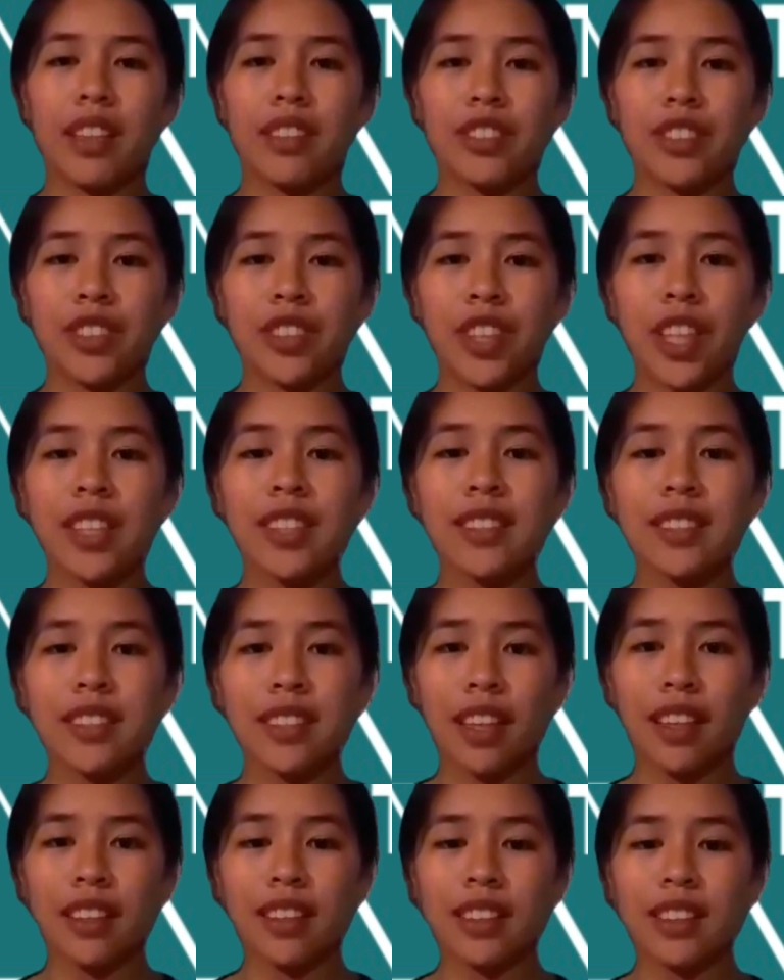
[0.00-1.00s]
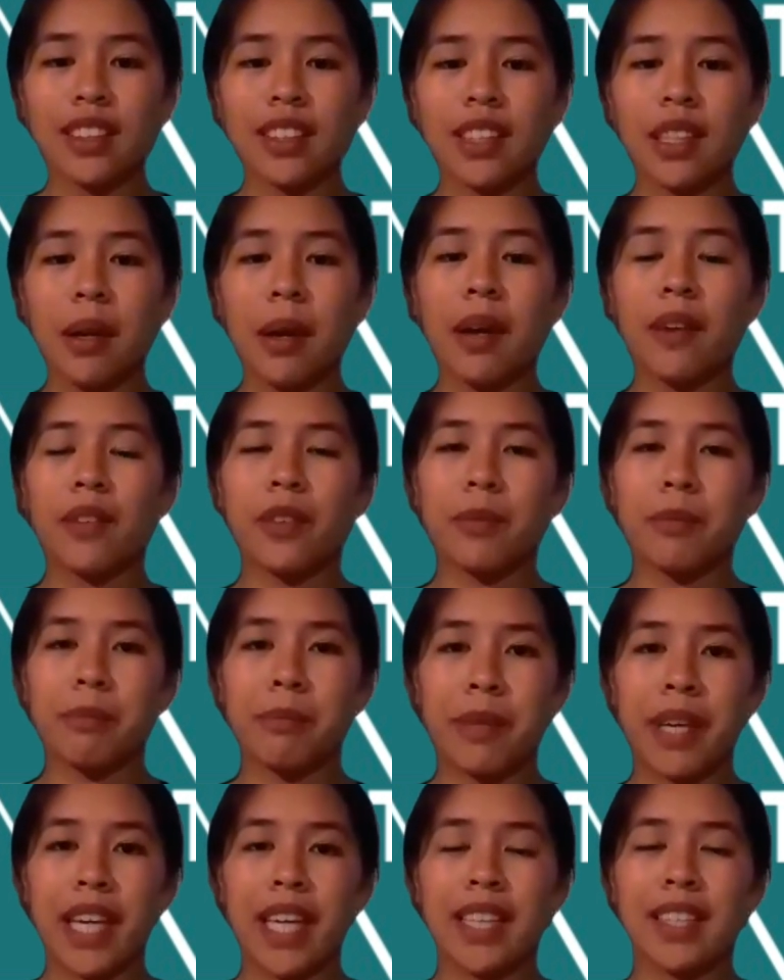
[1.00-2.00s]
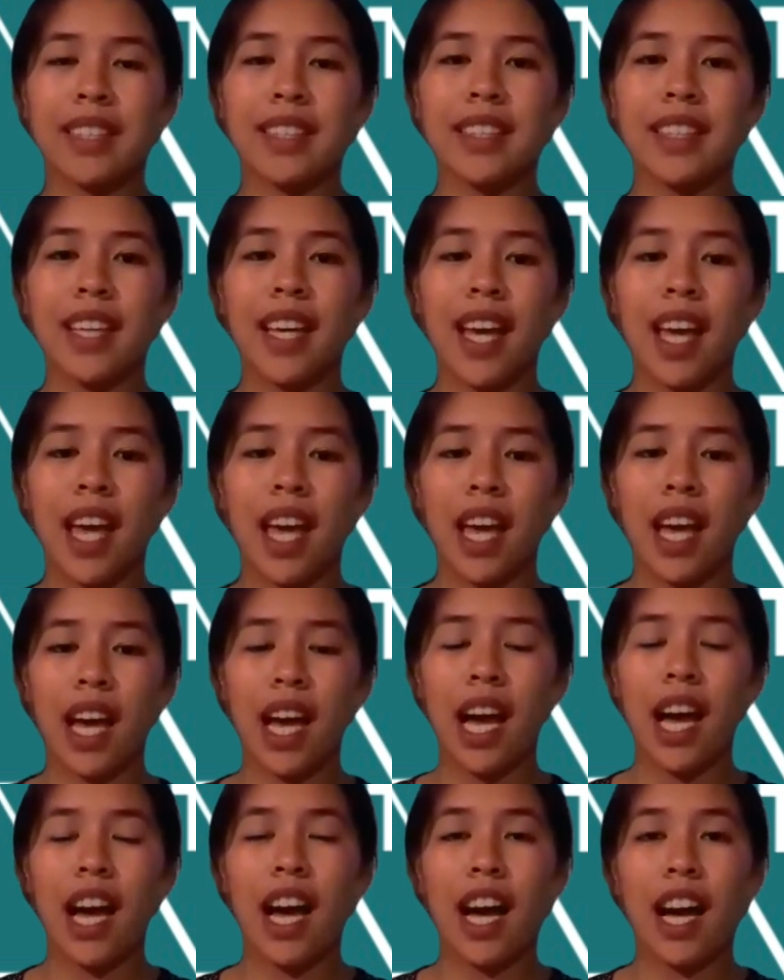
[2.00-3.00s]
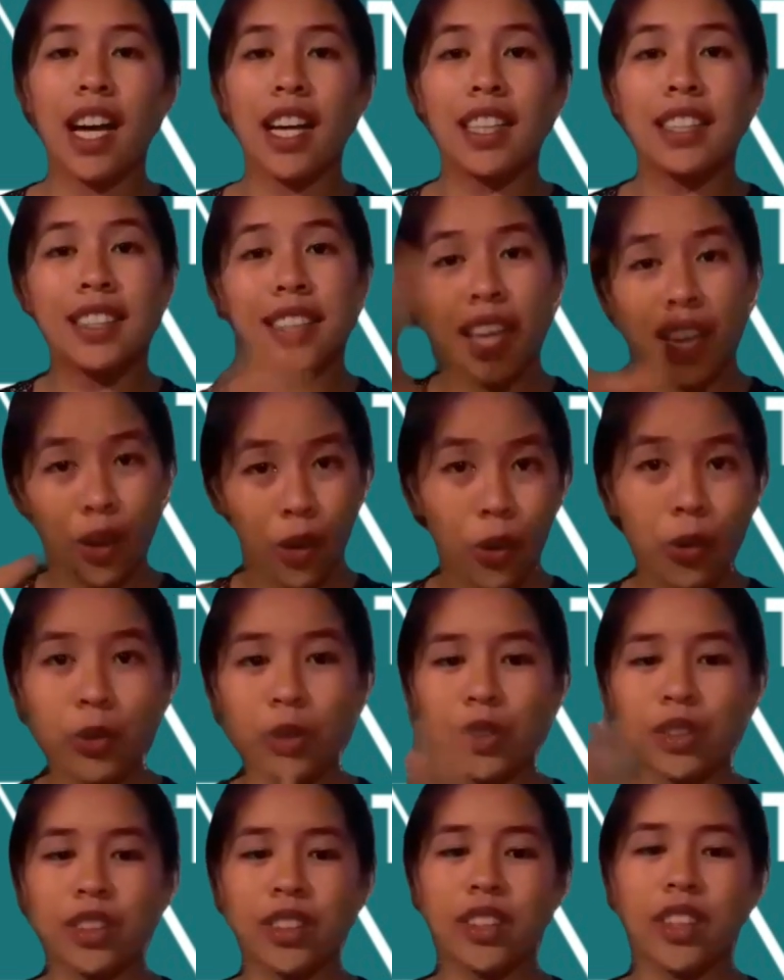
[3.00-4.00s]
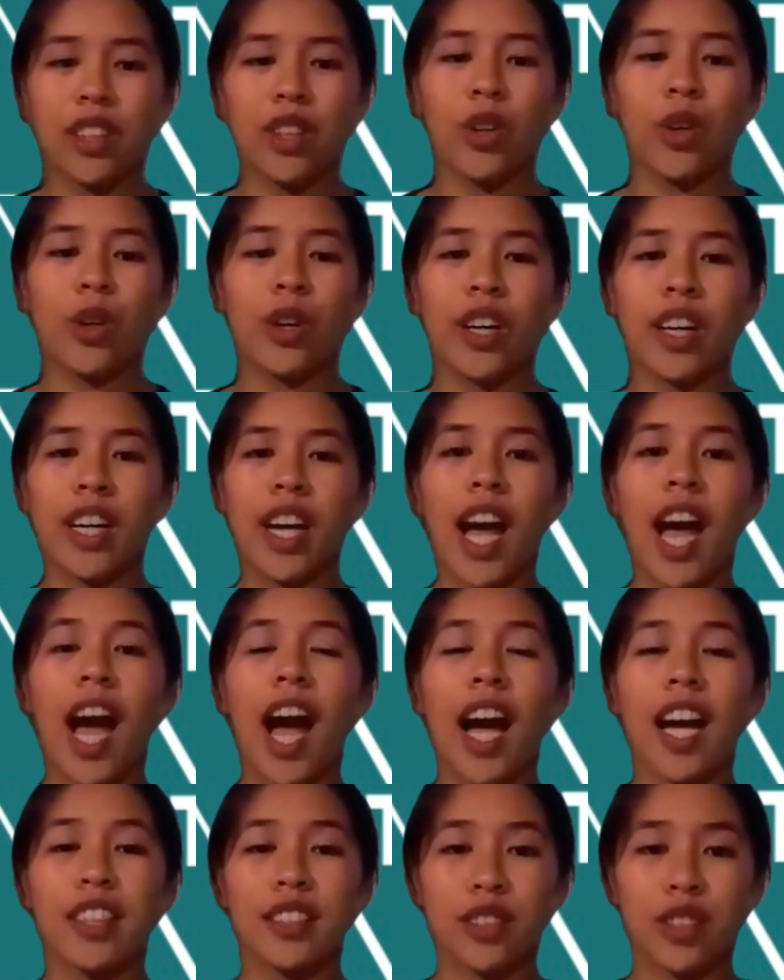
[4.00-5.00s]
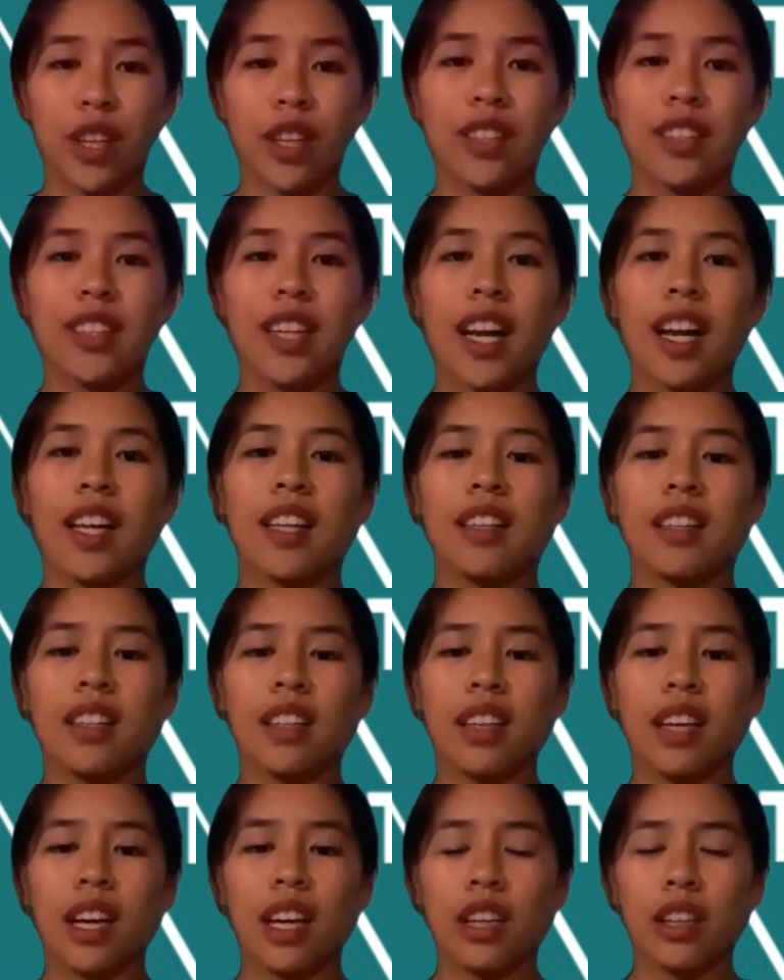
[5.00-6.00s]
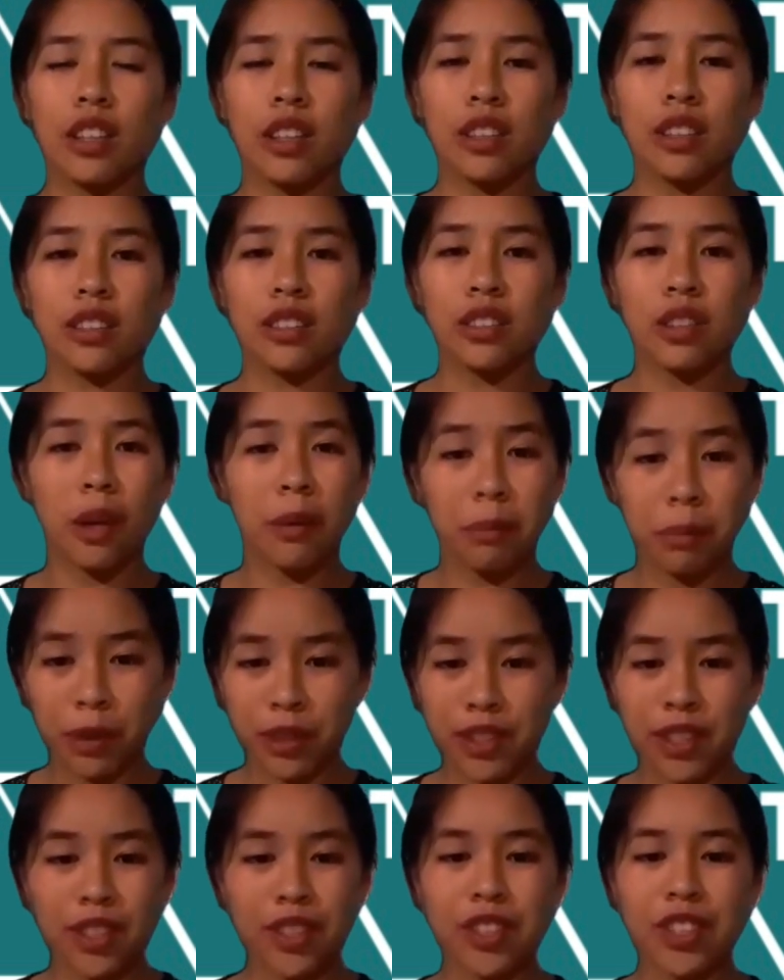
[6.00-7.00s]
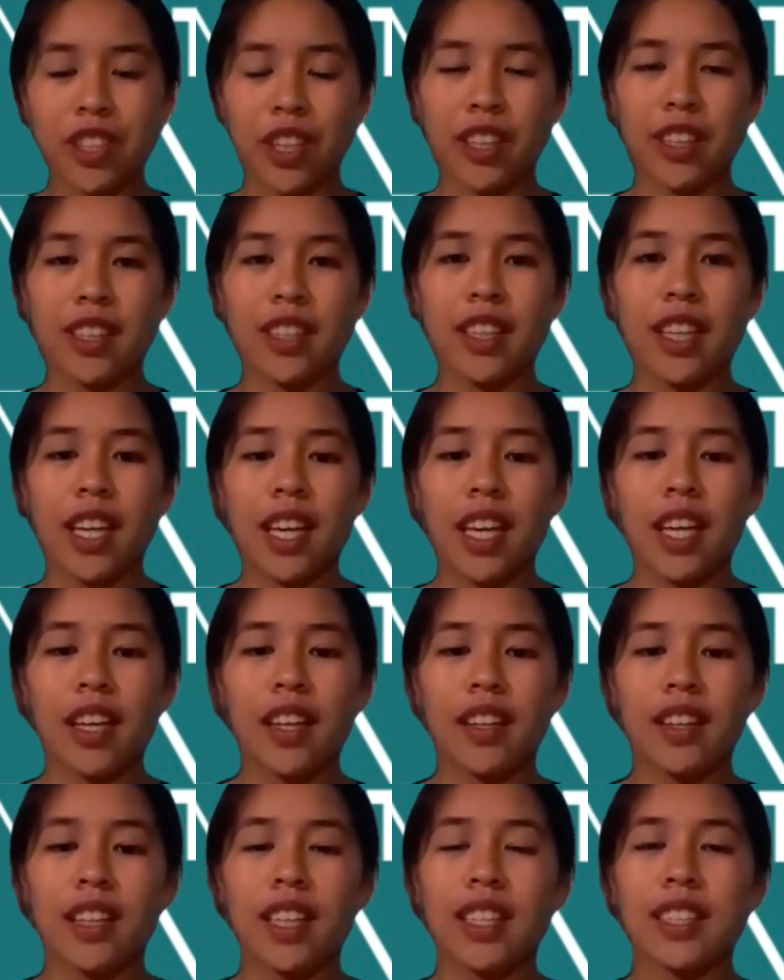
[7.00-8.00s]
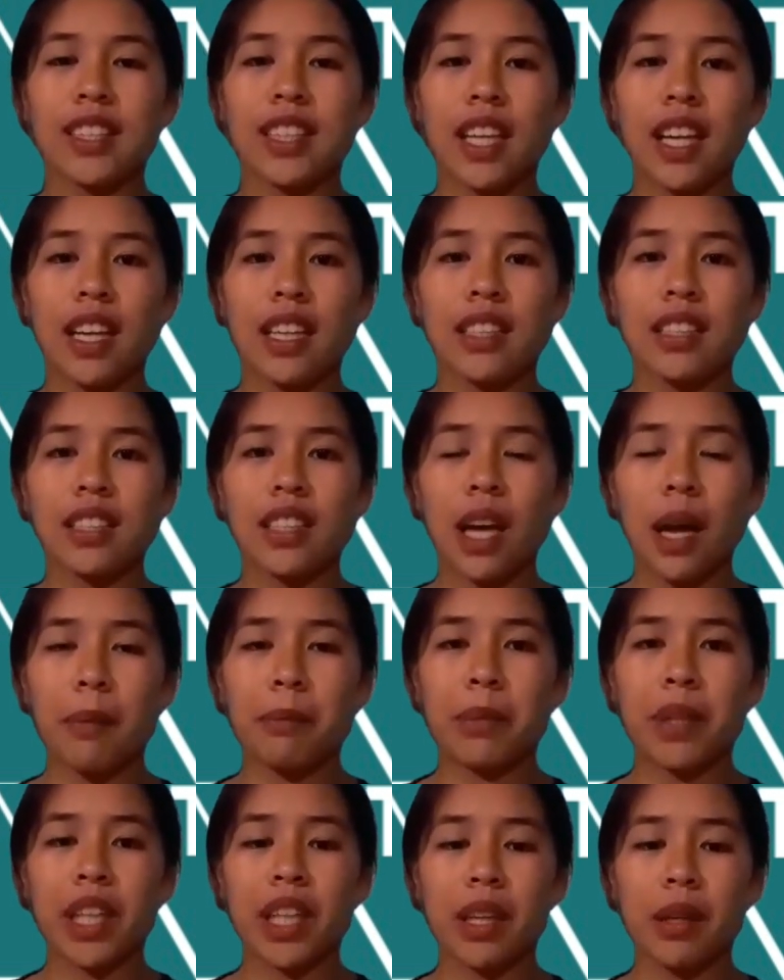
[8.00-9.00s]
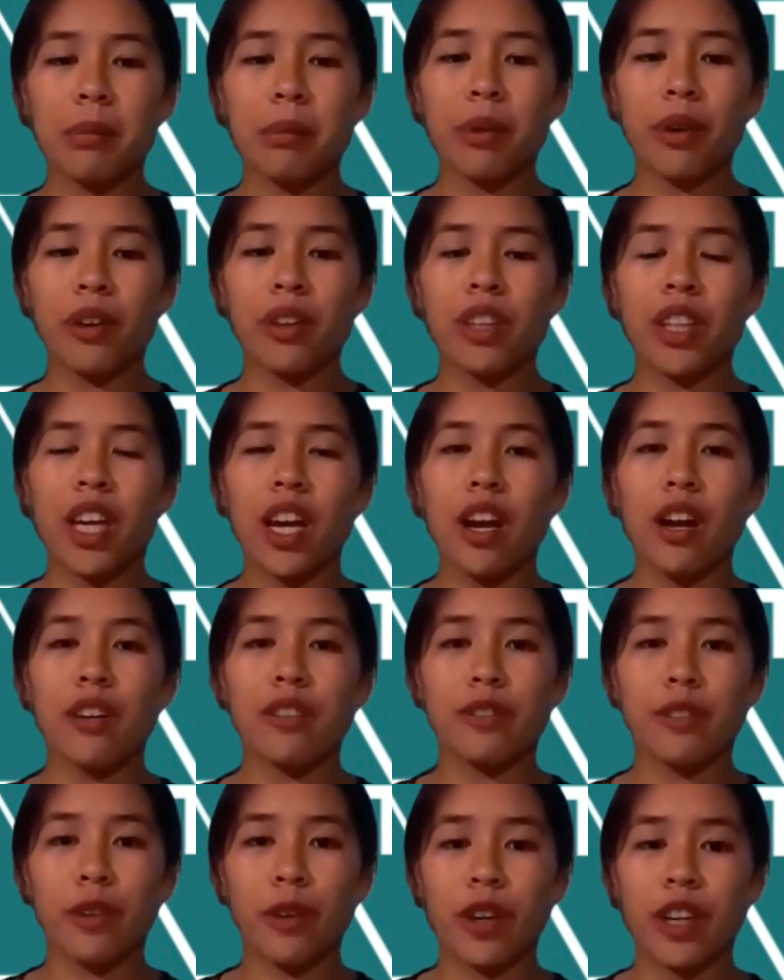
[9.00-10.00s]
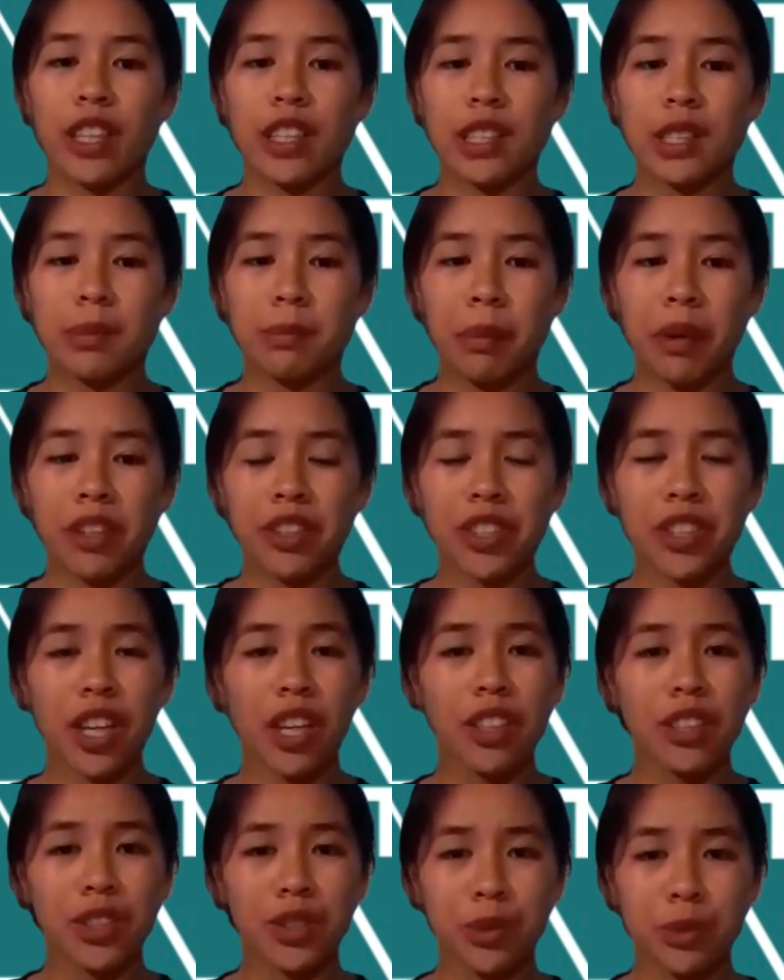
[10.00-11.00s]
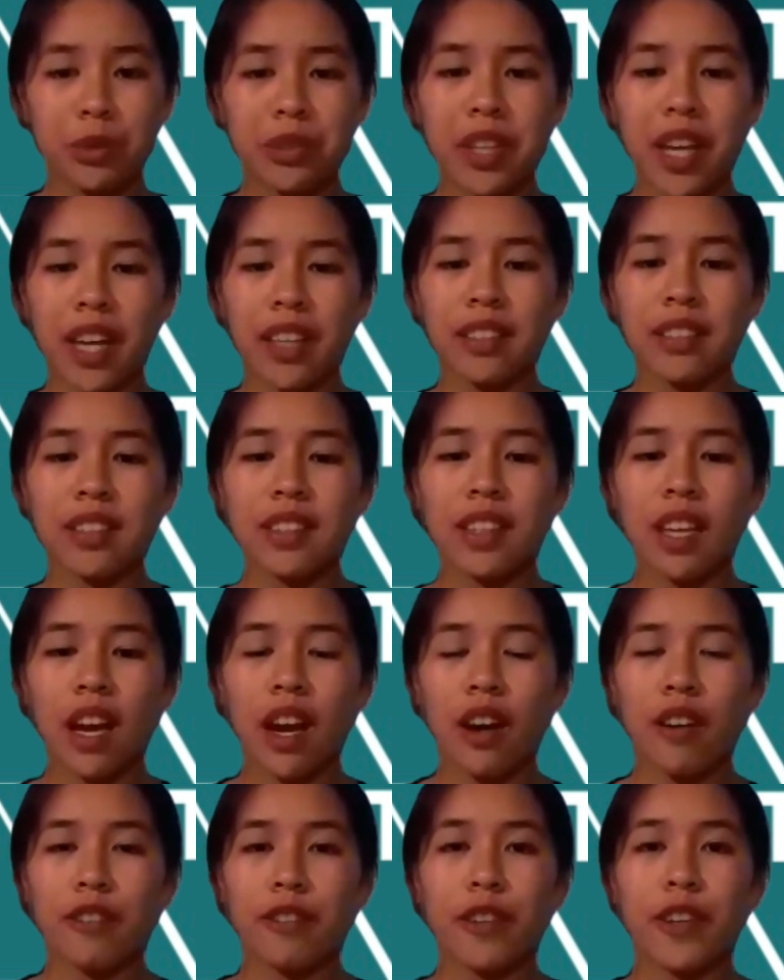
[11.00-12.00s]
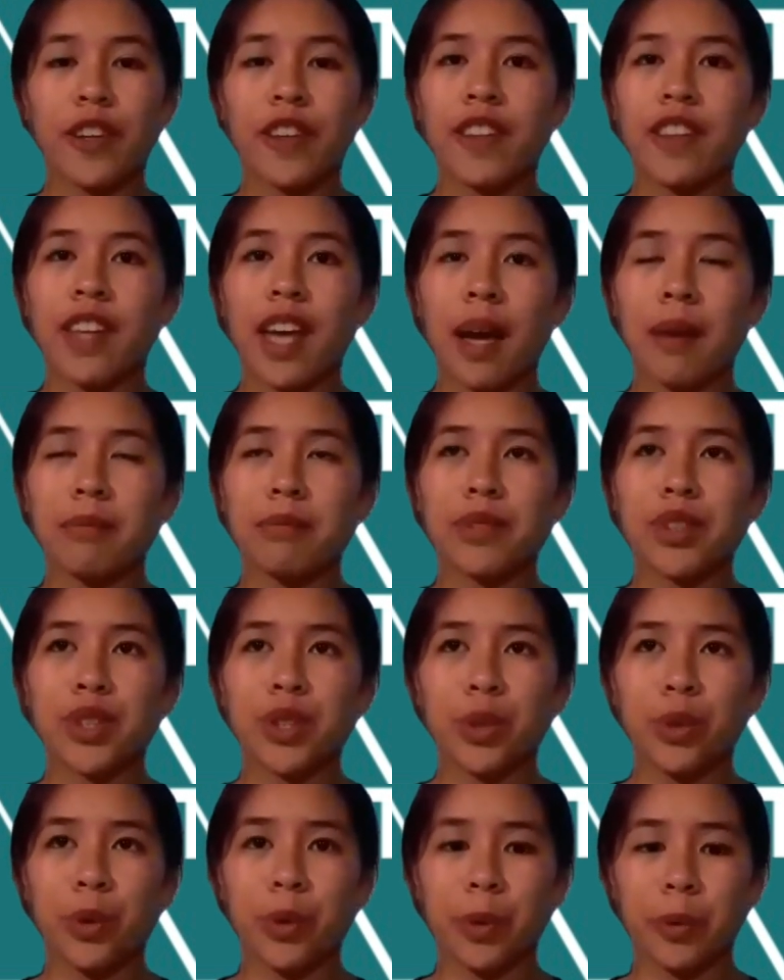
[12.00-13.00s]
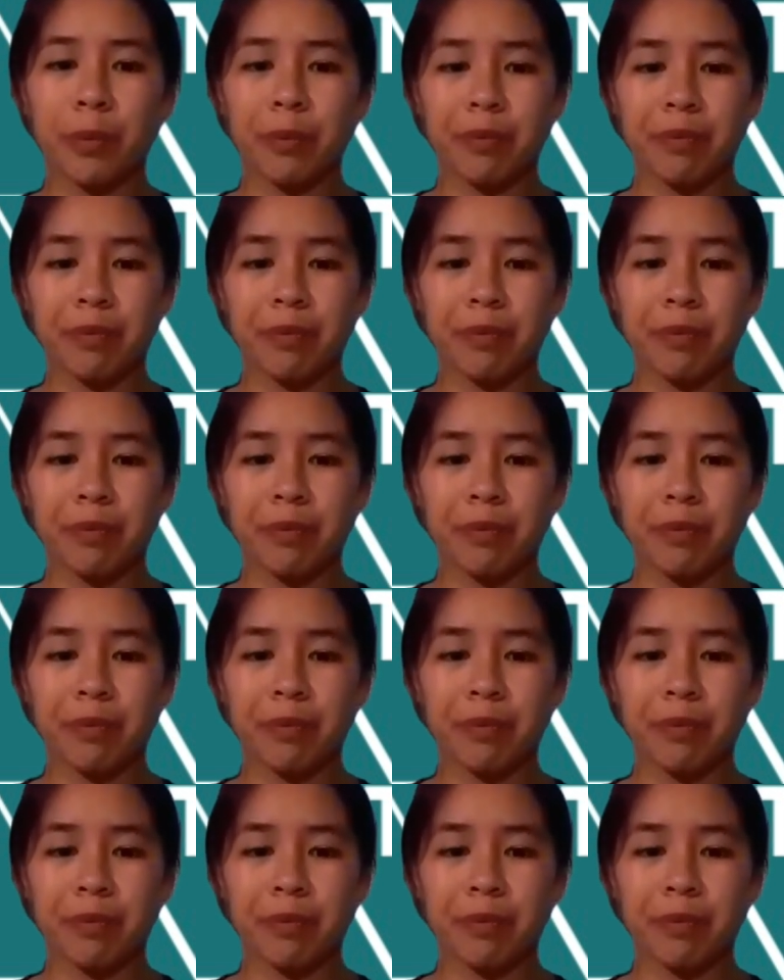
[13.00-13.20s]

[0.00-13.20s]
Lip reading: Gestalt means as a whole or a total composition. This is applicable for special students for them to